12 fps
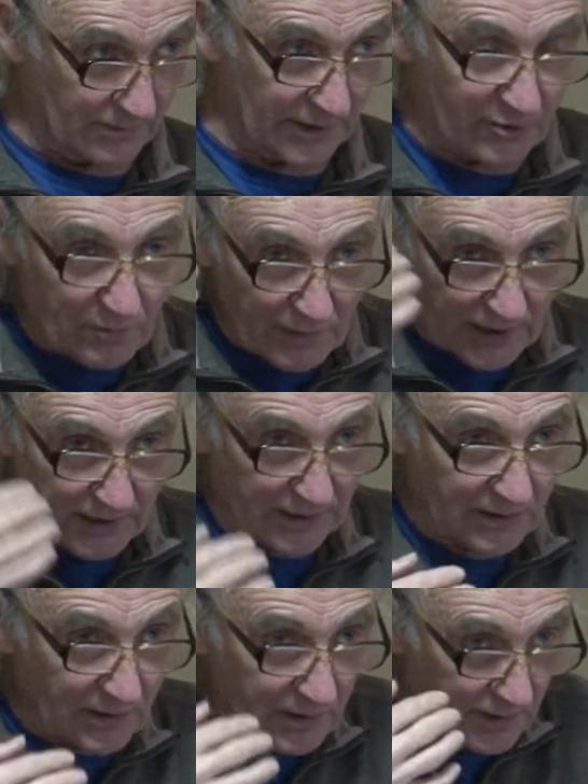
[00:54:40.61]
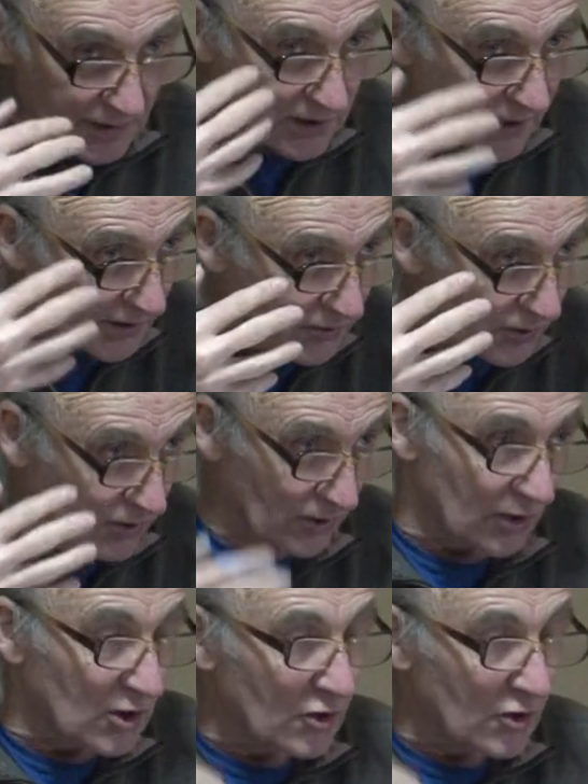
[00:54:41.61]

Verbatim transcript: then you make it this ladun,